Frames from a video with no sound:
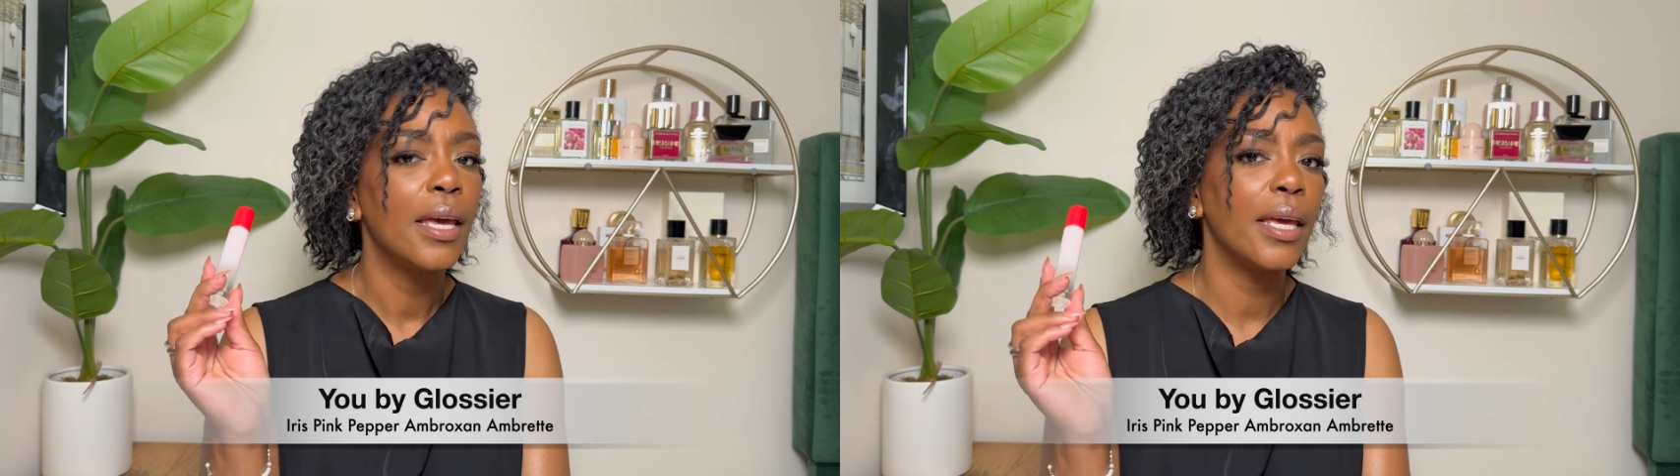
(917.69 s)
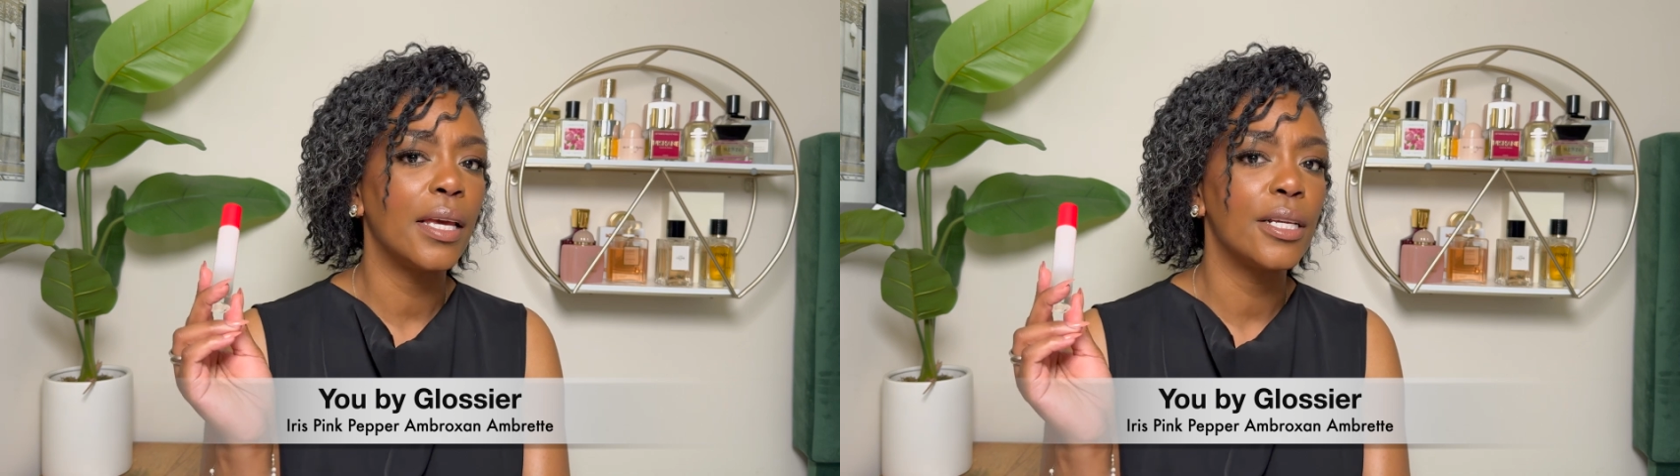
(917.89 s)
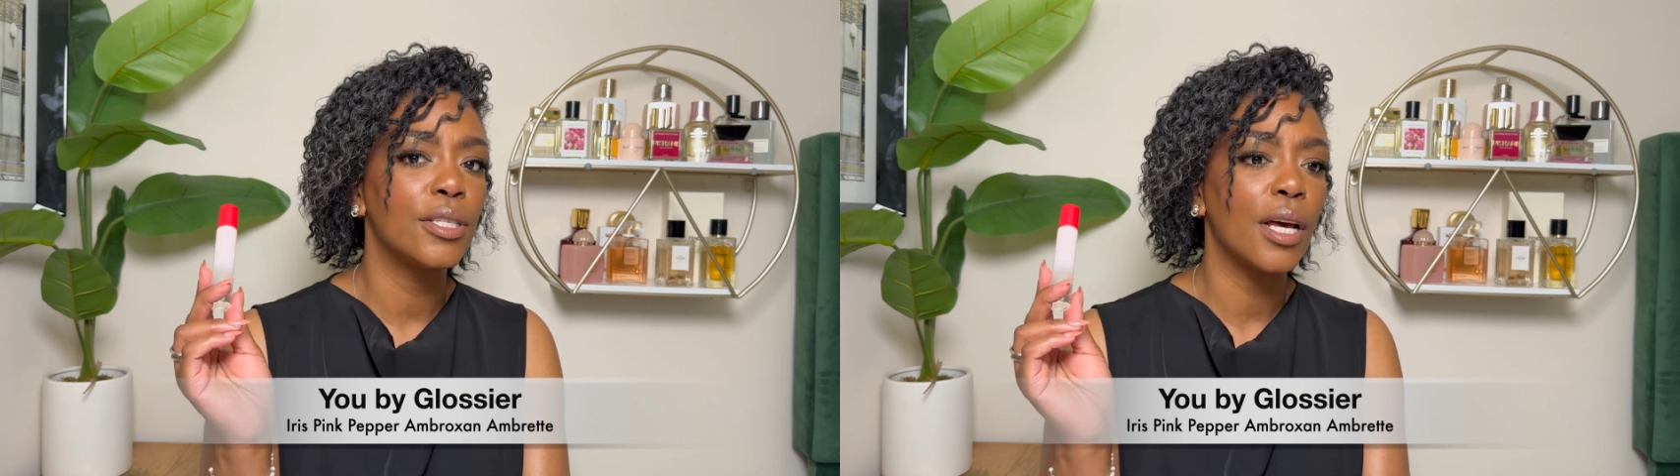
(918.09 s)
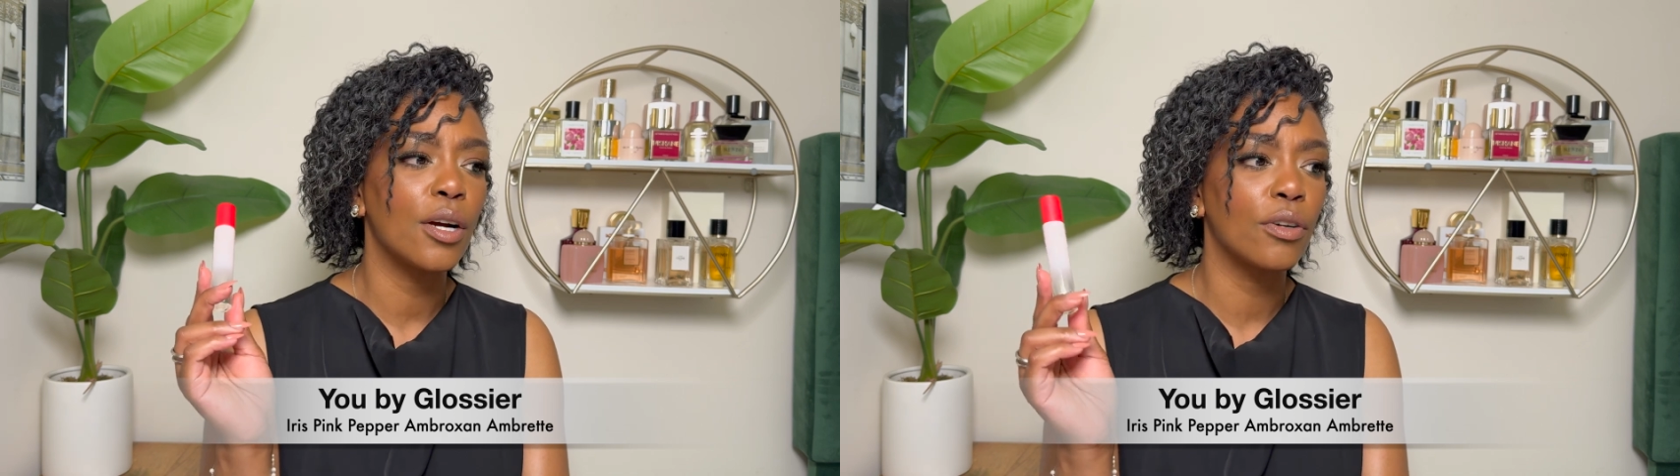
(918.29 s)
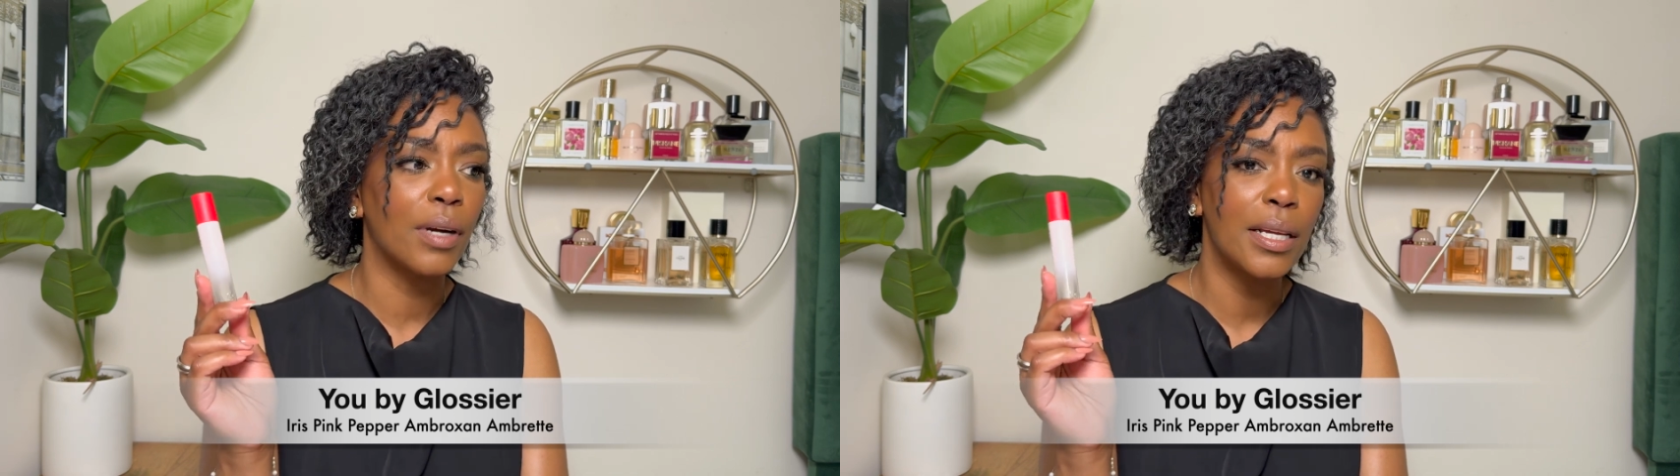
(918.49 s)
is a
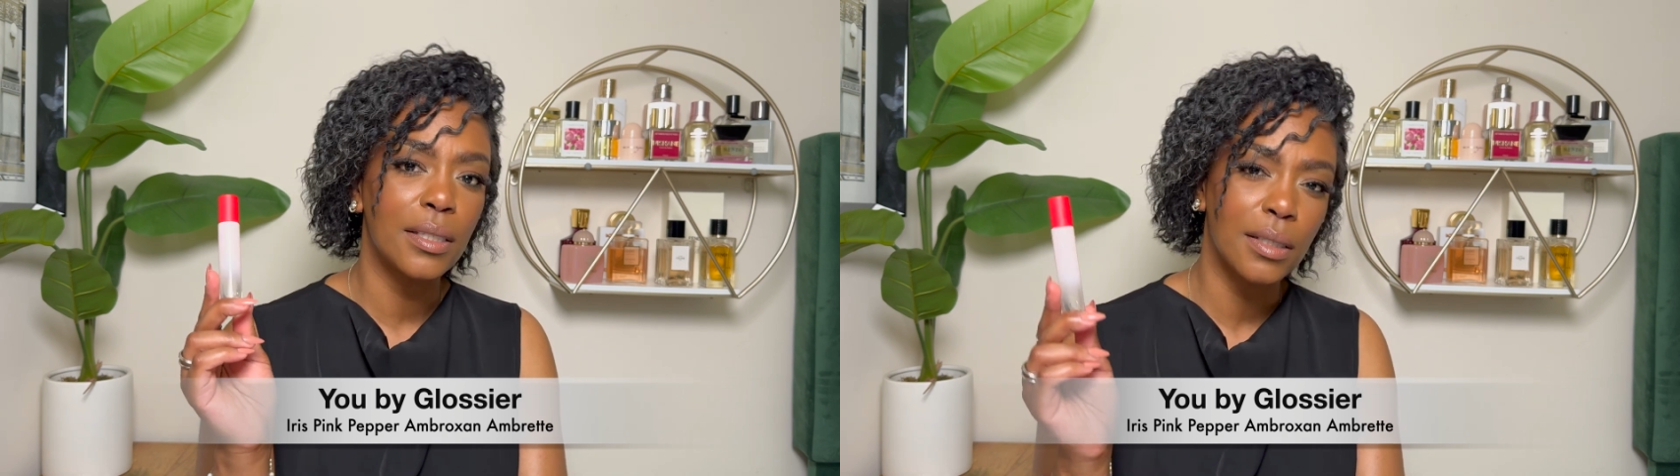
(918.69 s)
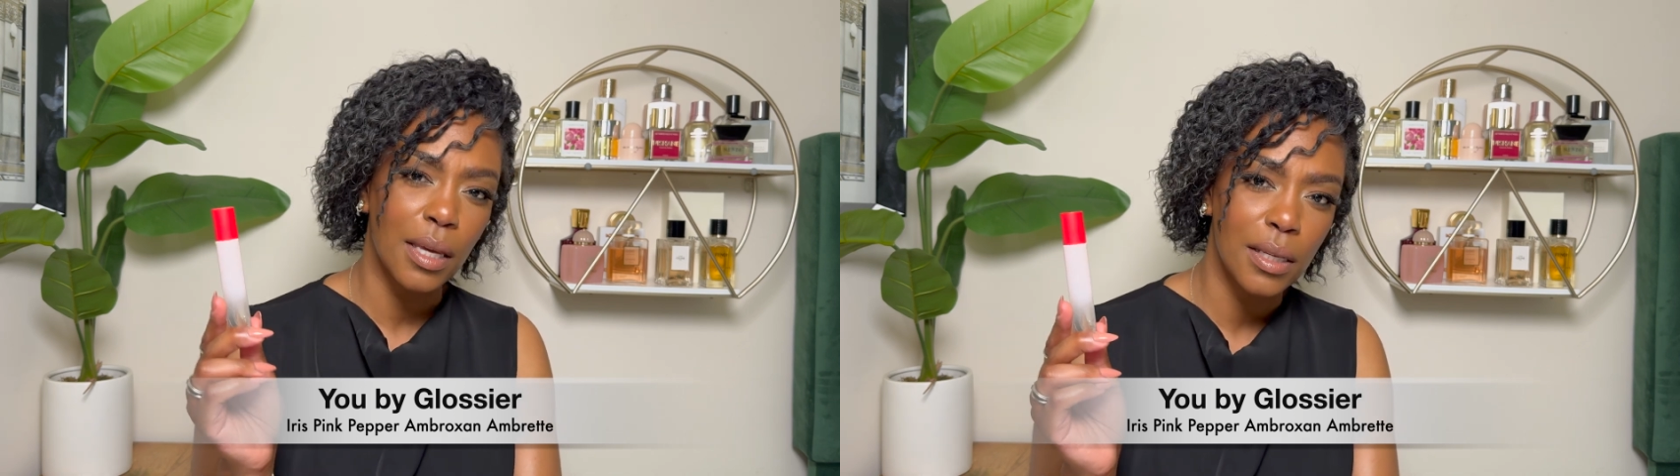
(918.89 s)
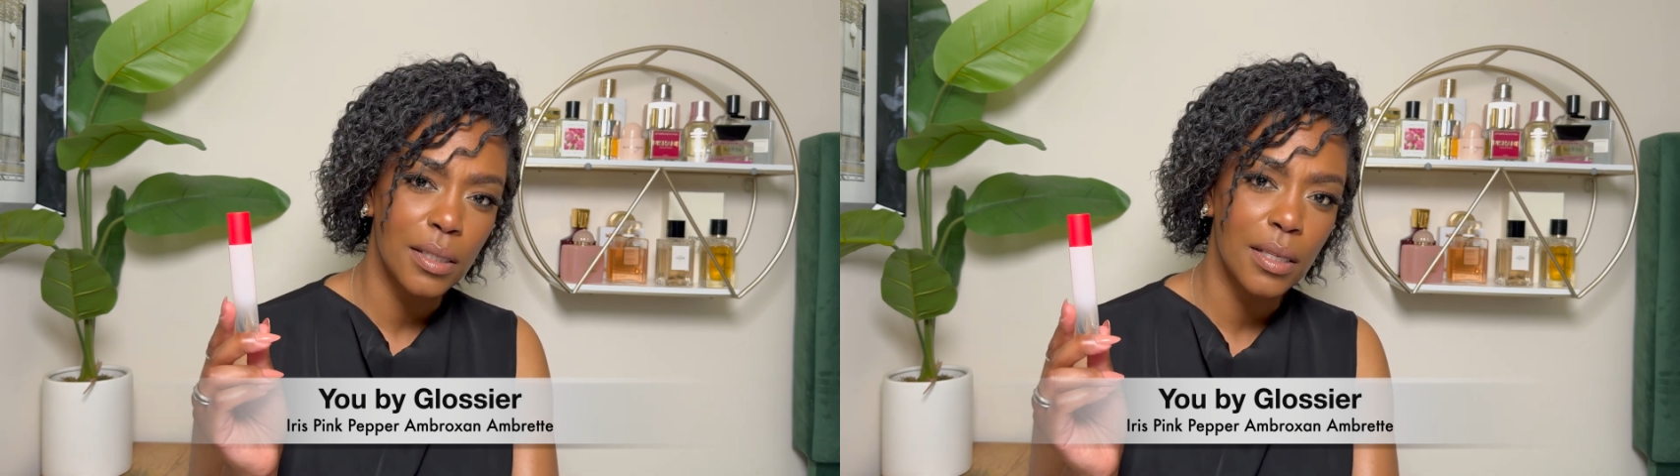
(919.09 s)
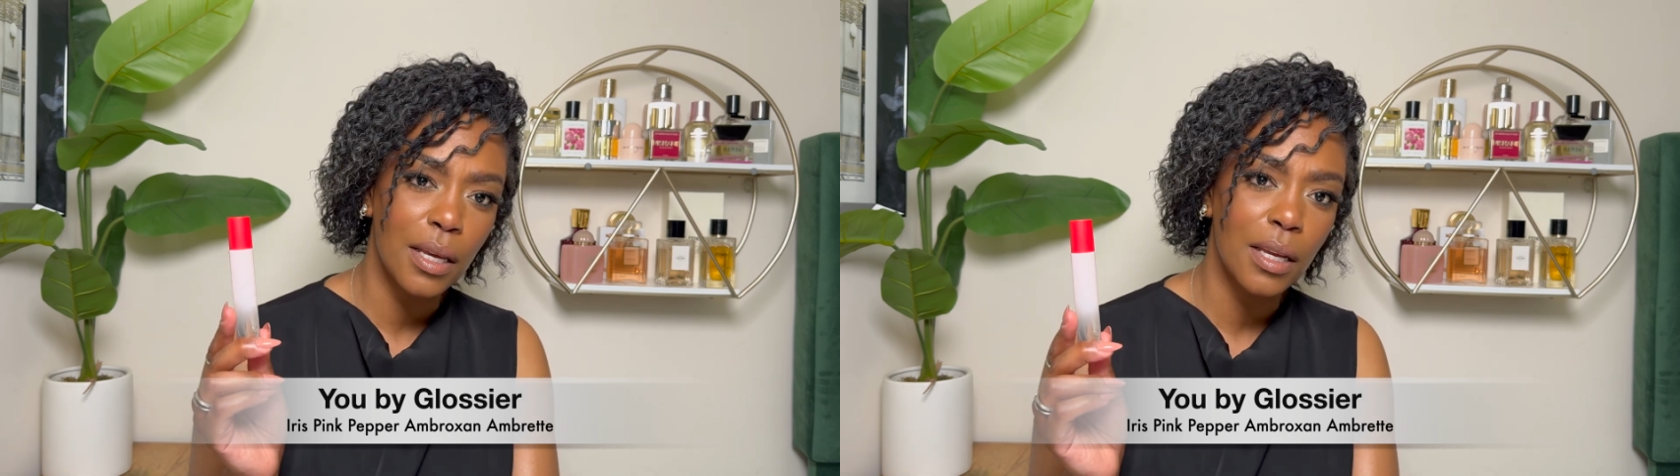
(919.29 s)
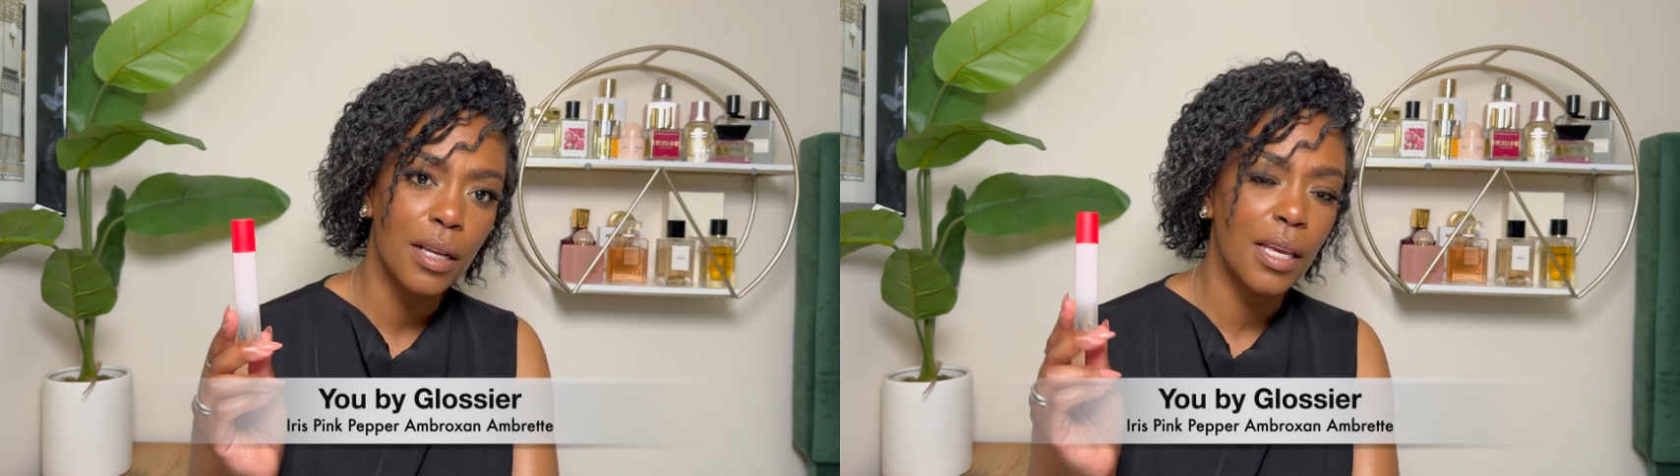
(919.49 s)
great skin
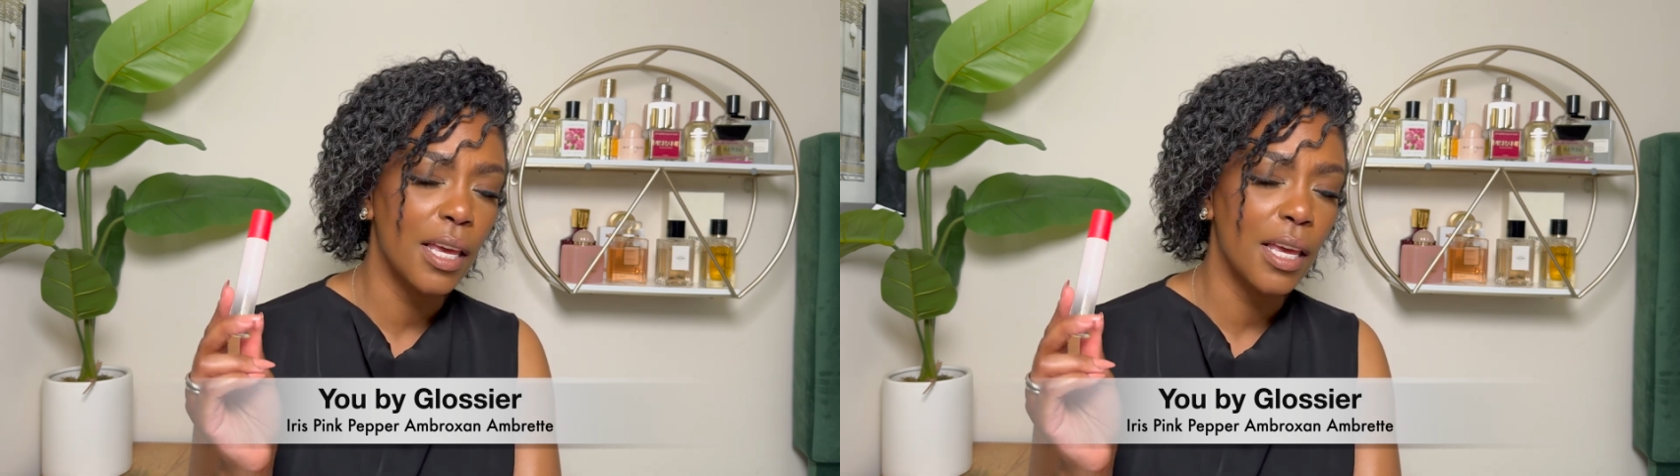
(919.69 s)
scent